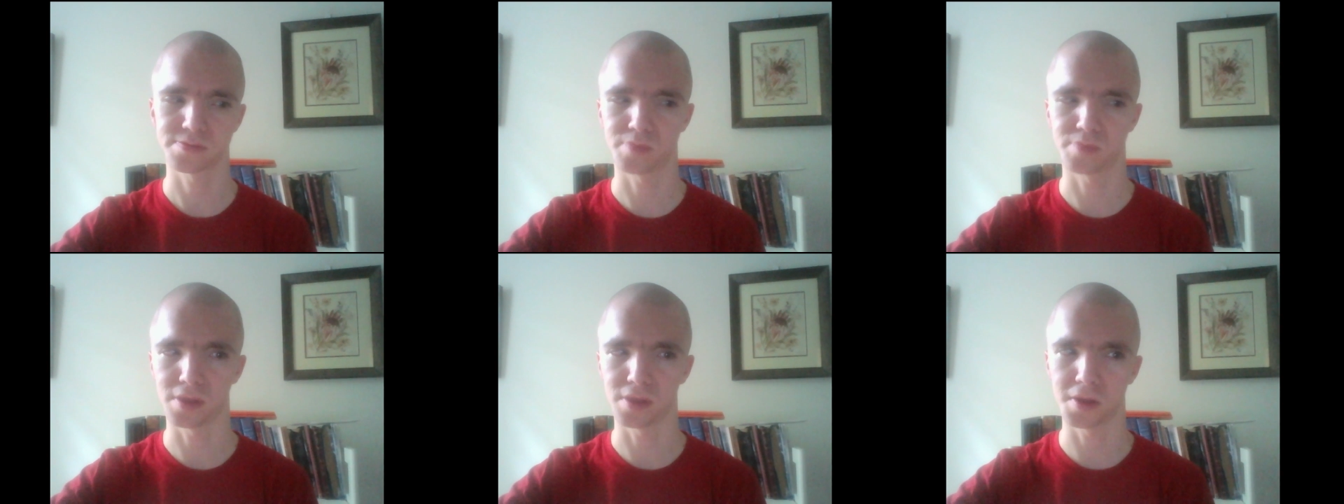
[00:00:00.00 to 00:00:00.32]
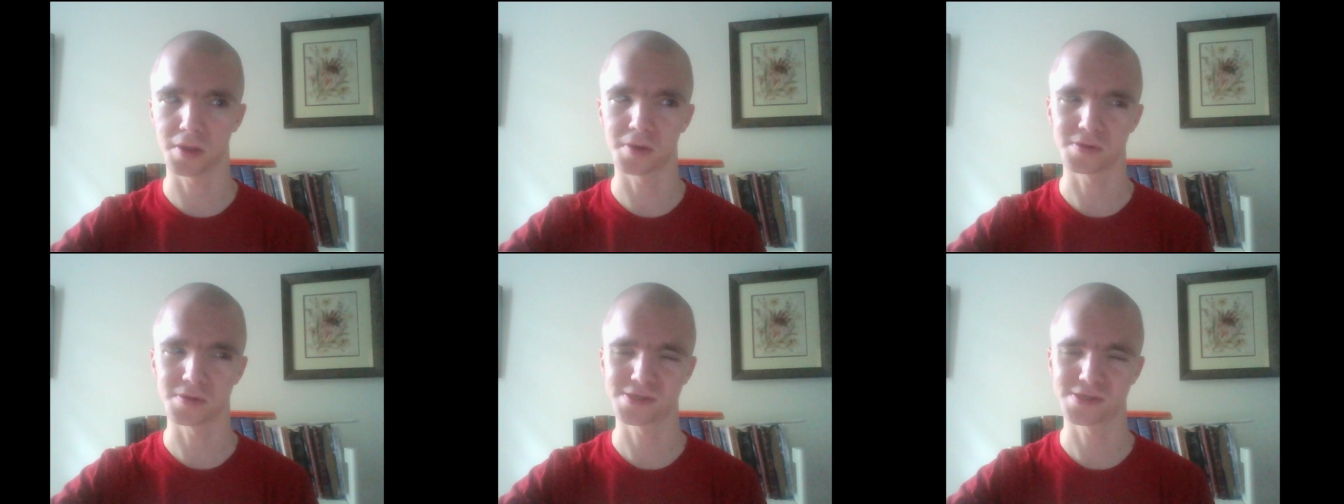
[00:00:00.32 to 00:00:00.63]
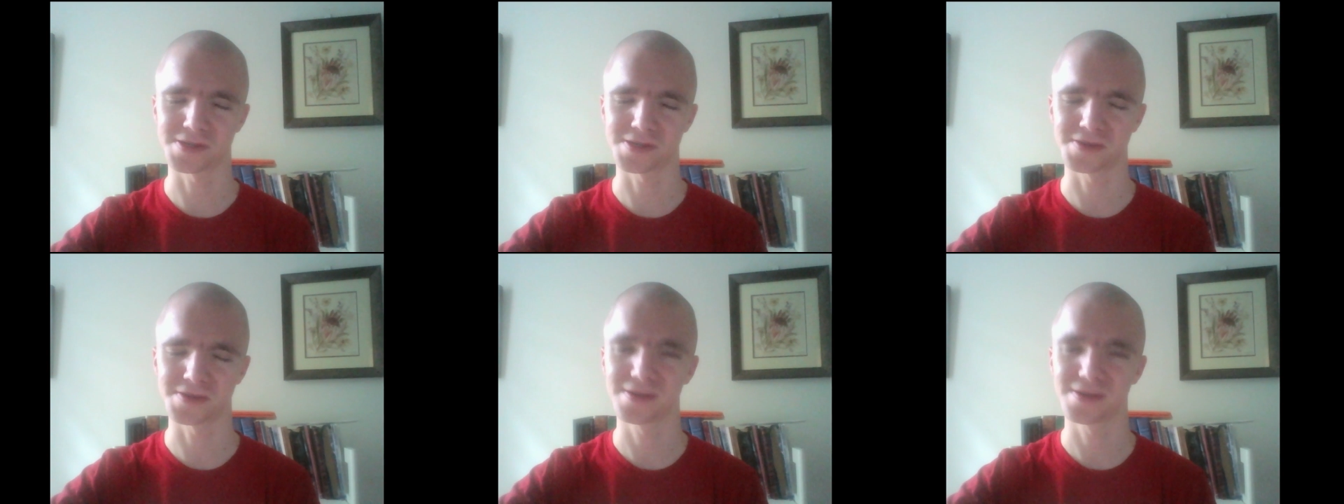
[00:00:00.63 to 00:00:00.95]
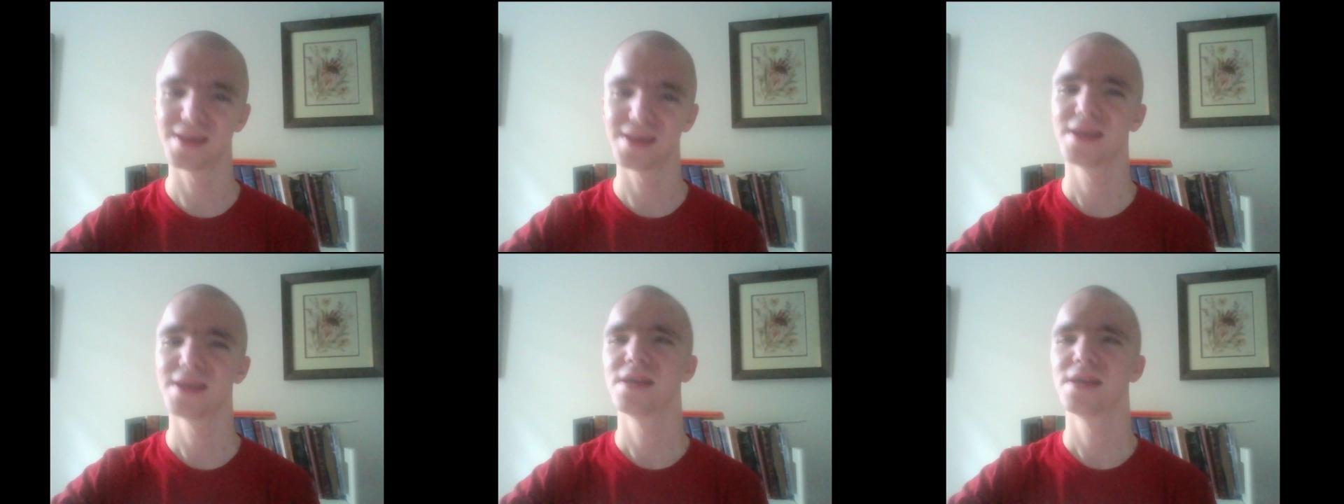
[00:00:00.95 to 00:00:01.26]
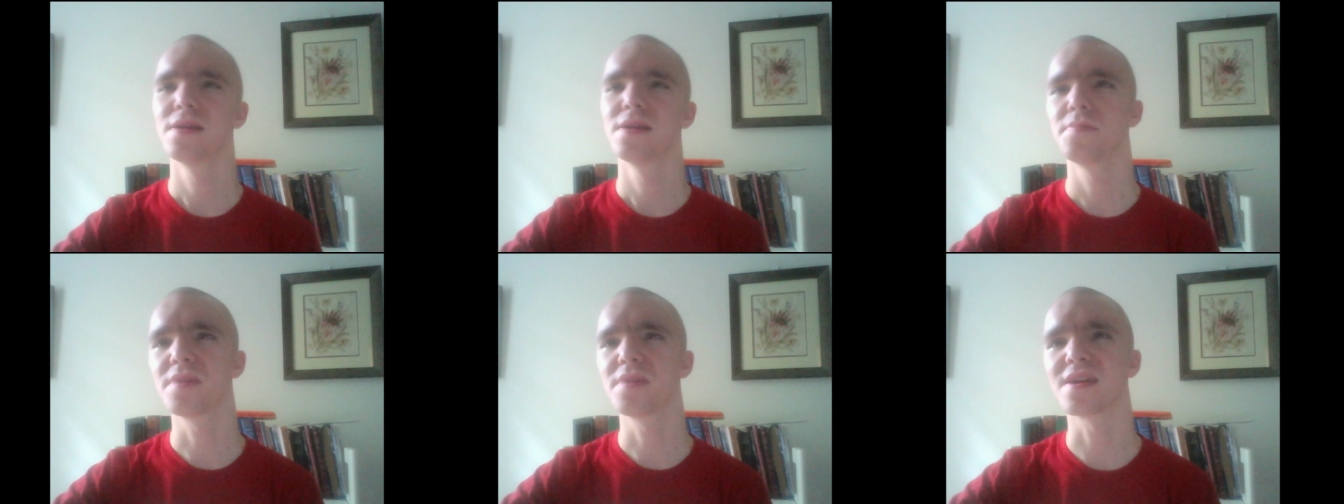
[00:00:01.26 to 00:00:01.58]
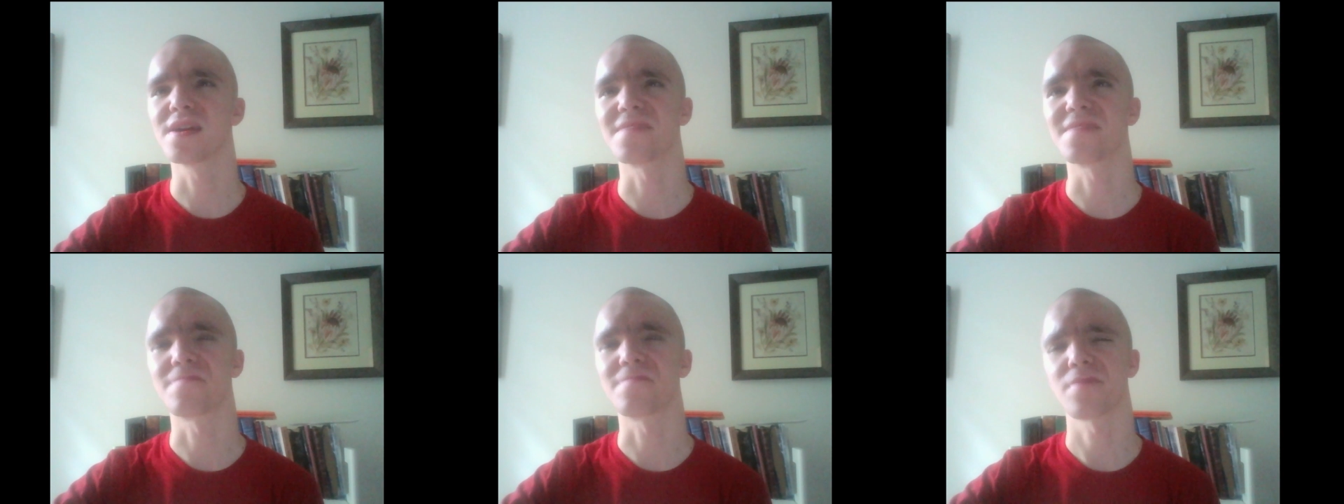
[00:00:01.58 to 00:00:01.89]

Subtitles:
below, so be careful with